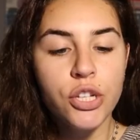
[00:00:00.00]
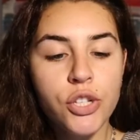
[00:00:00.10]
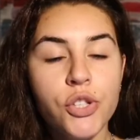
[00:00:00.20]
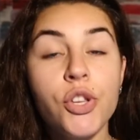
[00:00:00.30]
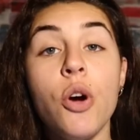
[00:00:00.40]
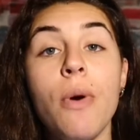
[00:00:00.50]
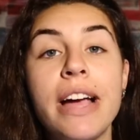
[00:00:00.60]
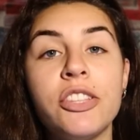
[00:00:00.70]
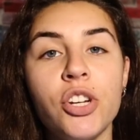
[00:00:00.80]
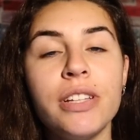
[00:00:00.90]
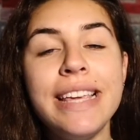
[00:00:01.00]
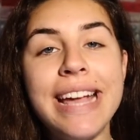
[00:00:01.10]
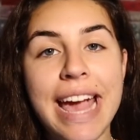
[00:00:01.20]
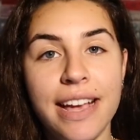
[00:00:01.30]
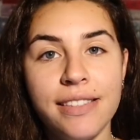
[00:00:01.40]
So I took
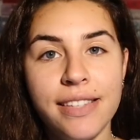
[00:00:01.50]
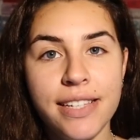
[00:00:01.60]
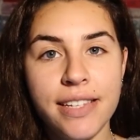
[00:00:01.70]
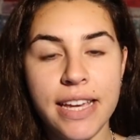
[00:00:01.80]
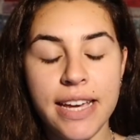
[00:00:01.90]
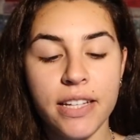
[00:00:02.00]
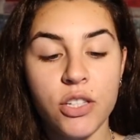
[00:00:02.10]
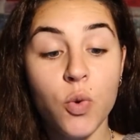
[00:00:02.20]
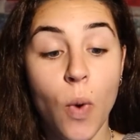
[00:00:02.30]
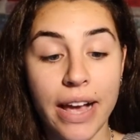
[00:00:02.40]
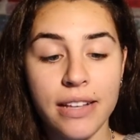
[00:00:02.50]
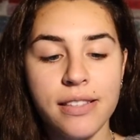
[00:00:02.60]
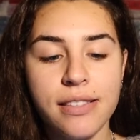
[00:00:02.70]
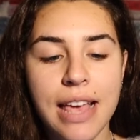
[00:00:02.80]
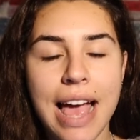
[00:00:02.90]
the ACT
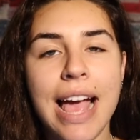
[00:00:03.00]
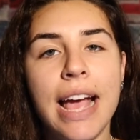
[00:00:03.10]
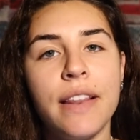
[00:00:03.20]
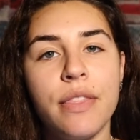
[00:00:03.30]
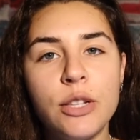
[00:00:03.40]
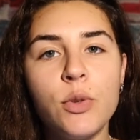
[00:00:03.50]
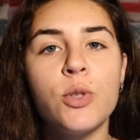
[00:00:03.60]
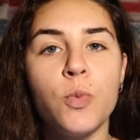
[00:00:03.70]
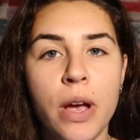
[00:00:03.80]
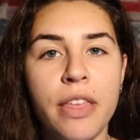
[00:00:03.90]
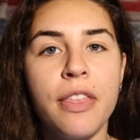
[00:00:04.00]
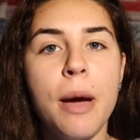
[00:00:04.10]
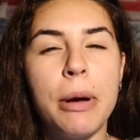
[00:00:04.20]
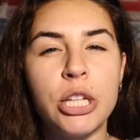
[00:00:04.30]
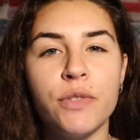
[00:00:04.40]
twice, and this was with
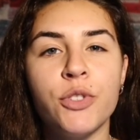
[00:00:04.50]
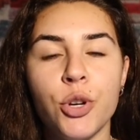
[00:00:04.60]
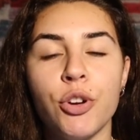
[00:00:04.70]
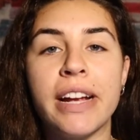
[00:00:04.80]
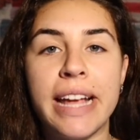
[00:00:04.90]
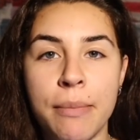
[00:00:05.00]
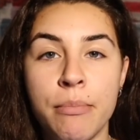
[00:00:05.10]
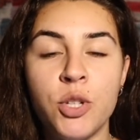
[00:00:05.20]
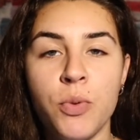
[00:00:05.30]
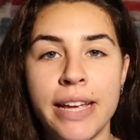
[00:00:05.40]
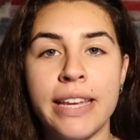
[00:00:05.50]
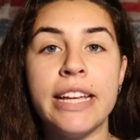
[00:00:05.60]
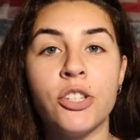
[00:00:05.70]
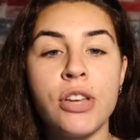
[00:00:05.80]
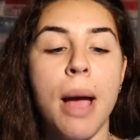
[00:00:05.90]
a bunch of tutoring in between
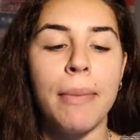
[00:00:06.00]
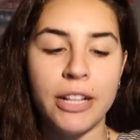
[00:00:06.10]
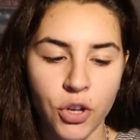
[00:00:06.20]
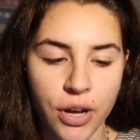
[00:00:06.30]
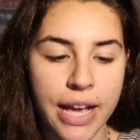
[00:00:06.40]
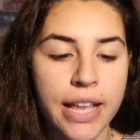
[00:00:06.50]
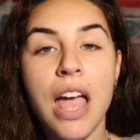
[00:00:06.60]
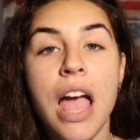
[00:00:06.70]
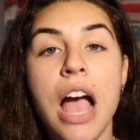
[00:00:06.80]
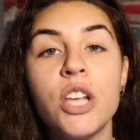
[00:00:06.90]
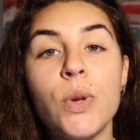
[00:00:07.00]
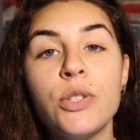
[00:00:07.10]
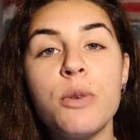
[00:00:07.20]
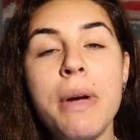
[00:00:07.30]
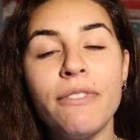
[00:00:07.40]
each time I took it. So I
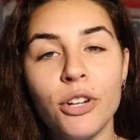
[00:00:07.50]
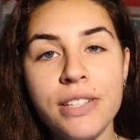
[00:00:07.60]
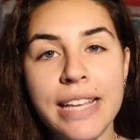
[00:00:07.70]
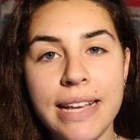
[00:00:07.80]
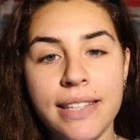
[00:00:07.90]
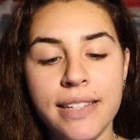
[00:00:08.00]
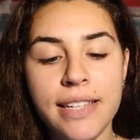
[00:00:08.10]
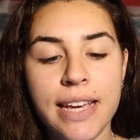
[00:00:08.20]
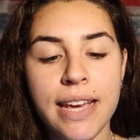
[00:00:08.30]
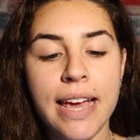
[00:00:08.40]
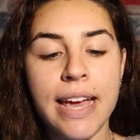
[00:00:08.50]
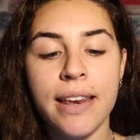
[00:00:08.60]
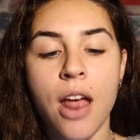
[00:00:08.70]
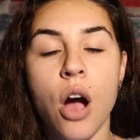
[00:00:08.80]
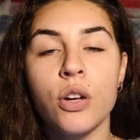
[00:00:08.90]
took my first ACT
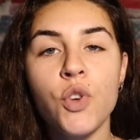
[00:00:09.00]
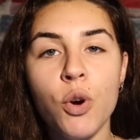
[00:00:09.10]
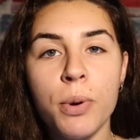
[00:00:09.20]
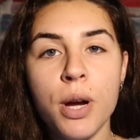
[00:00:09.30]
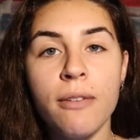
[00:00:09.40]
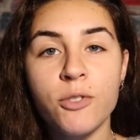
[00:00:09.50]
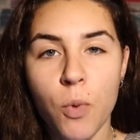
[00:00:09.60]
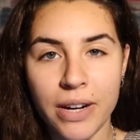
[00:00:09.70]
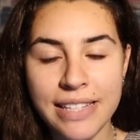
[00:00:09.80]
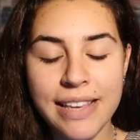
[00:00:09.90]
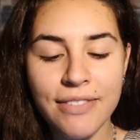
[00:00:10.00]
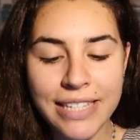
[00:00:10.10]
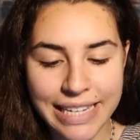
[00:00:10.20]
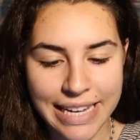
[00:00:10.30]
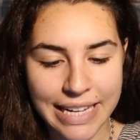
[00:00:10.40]
in October of
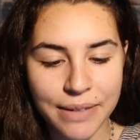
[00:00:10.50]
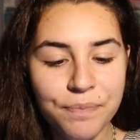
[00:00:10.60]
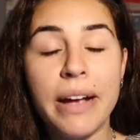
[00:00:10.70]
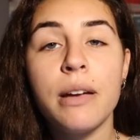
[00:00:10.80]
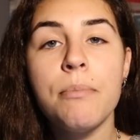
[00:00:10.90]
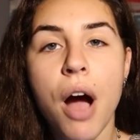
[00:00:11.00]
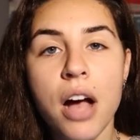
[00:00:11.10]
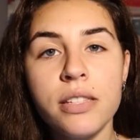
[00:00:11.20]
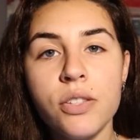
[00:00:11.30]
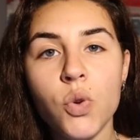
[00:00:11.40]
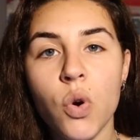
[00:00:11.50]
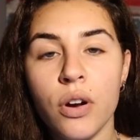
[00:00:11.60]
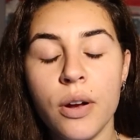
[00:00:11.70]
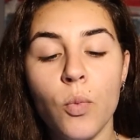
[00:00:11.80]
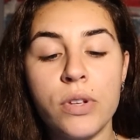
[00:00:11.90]
2017. My composite
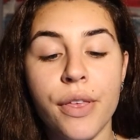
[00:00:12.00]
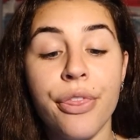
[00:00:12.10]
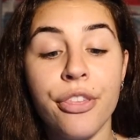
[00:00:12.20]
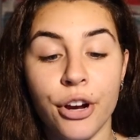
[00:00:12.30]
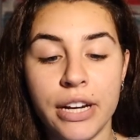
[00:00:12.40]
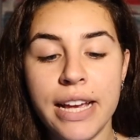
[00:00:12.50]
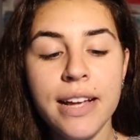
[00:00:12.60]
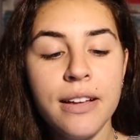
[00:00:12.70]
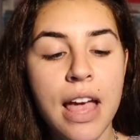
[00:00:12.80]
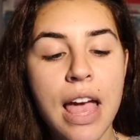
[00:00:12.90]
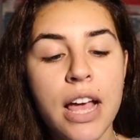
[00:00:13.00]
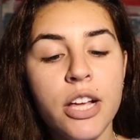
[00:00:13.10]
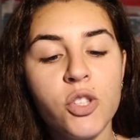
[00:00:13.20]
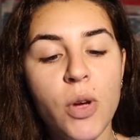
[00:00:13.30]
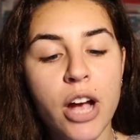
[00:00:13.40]
score was a 30,
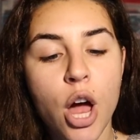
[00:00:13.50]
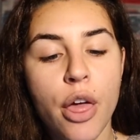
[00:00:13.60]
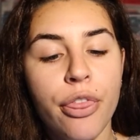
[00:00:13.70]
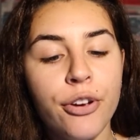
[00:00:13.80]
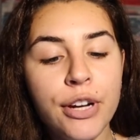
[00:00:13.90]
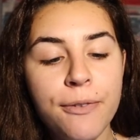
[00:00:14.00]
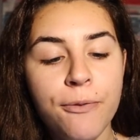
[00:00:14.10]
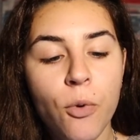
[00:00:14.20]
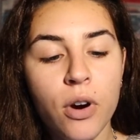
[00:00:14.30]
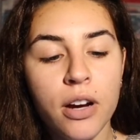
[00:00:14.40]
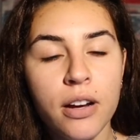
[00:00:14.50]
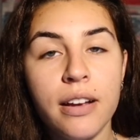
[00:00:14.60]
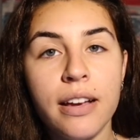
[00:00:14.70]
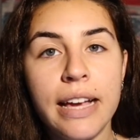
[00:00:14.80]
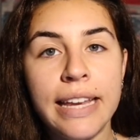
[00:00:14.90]
so I got a
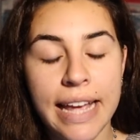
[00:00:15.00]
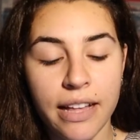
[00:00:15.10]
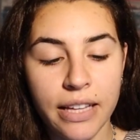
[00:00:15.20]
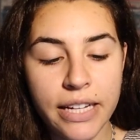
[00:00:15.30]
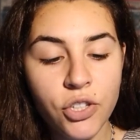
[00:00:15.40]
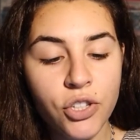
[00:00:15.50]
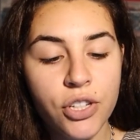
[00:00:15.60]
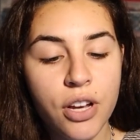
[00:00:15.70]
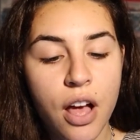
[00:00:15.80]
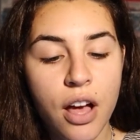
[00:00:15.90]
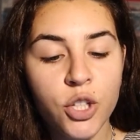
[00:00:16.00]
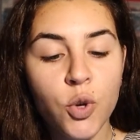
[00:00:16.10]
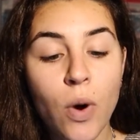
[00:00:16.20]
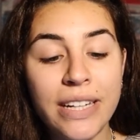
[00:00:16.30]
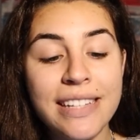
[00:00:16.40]
34 in English, a
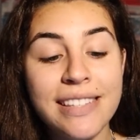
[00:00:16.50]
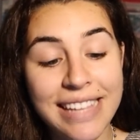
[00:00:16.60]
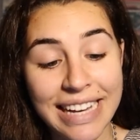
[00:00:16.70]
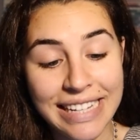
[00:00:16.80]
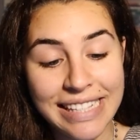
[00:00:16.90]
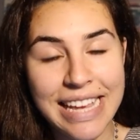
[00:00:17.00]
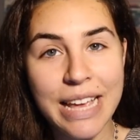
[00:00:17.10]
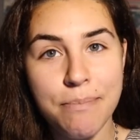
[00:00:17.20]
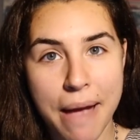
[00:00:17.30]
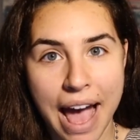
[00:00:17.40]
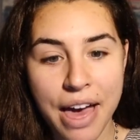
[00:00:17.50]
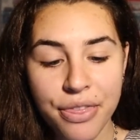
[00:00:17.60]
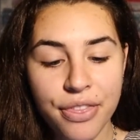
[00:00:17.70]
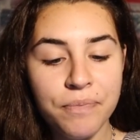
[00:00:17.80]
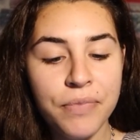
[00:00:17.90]
26 in
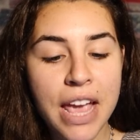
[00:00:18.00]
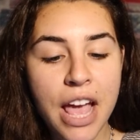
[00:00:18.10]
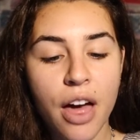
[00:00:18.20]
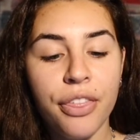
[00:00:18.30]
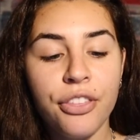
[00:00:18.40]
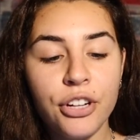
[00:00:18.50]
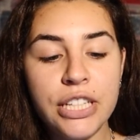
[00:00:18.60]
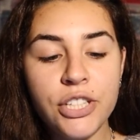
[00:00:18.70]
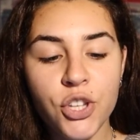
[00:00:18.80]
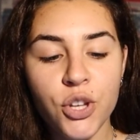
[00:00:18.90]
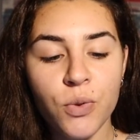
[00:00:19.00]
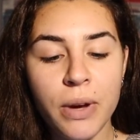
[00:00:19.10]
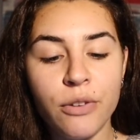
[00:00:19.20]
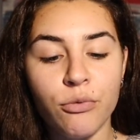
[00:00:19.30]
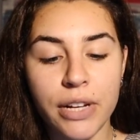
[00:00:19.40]
math, a 32
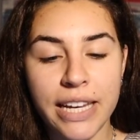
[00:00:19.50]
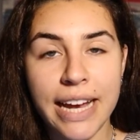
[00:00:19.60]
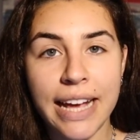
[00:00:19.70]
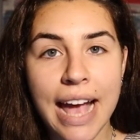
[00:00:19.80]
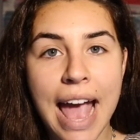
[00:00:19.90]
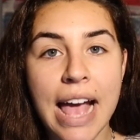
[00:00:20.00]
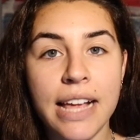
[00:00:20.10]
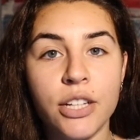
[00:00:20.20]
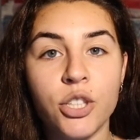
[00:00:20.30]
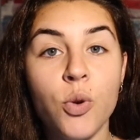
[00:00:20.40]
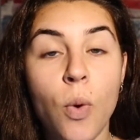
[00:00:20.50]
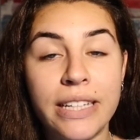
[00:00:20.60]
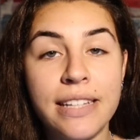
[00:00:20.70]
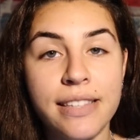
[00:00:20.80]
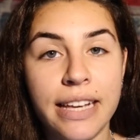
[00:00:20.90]
in reading, and a
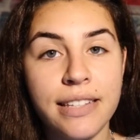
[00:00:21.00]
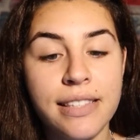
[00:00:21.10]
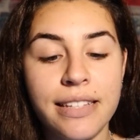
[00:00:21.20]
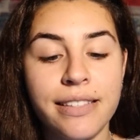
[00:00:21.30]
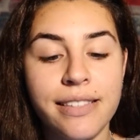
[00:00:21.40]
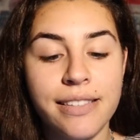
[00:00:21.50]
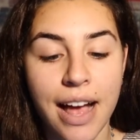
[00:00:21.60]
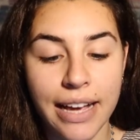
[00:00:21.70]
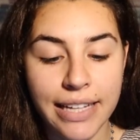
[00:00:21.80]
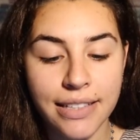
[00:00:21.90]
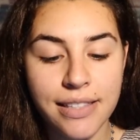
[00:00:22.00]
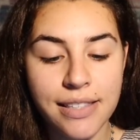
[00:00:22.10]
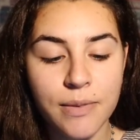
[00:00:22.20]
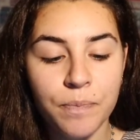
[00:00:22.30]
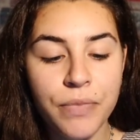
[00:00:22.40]
26 in
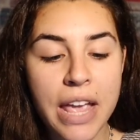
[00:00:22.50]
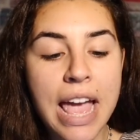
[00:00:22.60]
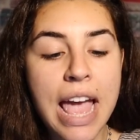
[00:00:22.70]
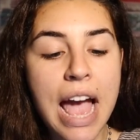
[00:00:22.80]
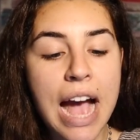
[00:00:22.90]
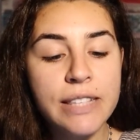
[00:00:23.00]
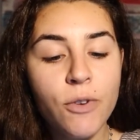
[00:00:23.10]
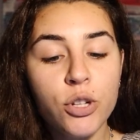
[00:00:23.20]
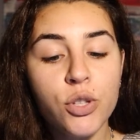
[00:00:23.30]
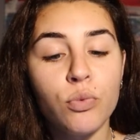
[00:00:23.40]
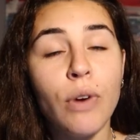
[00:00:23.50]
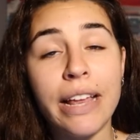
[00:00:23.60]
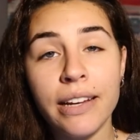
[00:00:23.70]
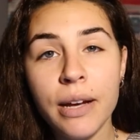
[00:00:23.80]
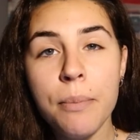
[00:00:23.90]
science. As far as the
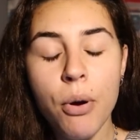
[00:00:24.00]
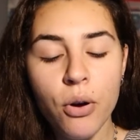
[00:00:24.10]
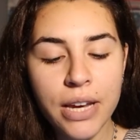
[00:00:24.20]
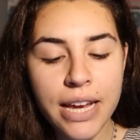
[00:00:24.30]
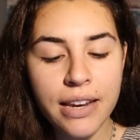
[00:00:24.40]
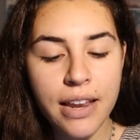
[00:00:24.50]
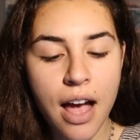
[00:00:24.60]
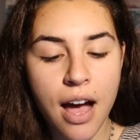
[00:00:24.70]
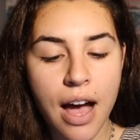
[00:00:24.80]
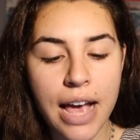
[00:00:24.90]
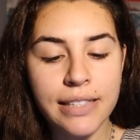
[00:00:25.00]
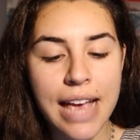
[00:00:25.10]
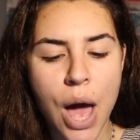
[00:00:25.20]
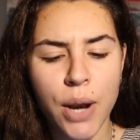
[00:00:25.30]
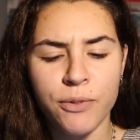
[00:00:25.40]
writing component, it's
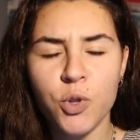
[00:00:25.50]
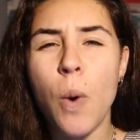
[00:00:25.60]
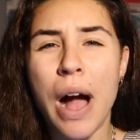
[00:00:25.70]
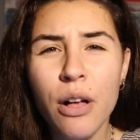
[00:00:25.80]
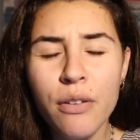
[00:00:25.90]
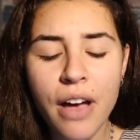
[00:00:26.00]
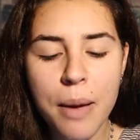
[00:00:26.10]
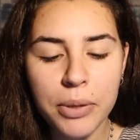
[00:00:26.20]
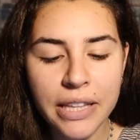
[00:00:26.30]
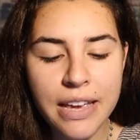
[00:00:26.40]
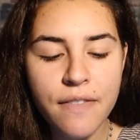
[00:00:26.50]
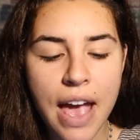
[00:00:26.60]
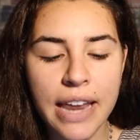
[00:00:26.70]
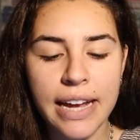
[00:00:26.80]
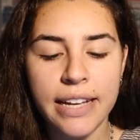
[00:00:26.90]
out of 12, I believe,
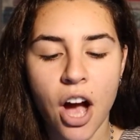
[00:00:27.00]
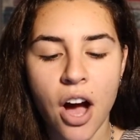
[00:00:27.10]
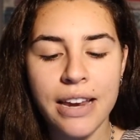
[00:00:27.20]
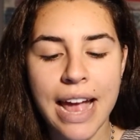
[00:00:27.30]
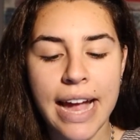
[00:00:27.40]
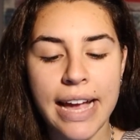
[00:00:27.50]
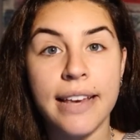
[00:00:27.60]
and I got a